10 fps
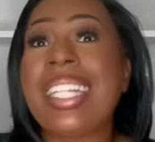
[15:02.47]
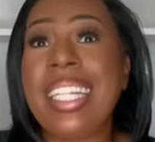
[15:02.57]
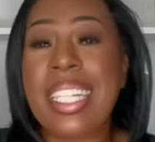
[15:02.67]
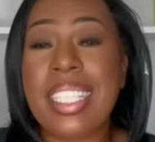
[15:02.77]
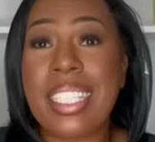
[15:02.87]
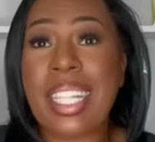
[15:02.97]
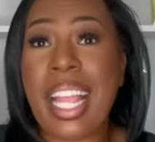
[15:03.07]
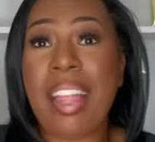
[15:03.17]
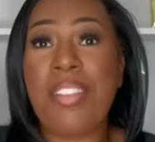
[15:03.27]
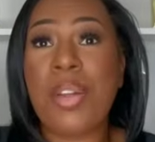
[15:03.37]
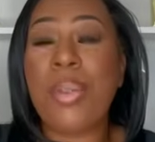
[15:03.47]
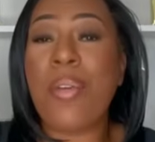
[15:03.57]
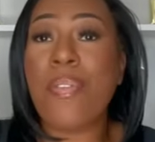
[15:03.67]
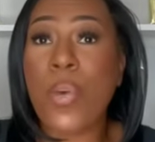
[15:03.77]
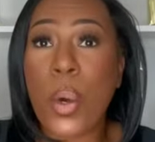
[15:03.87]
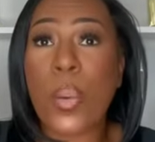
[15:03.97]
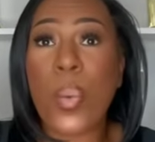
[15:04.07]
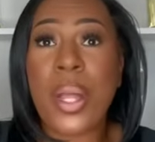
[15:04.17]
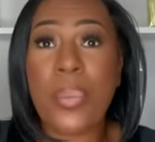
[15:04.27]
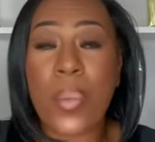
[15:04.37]
least gave you the four
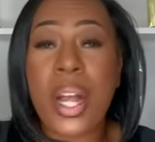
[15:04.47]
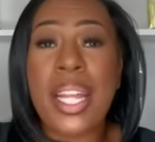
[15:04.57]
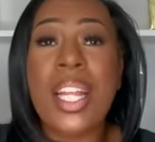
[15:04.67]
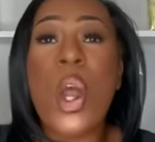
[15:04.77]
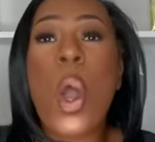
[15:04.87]
one one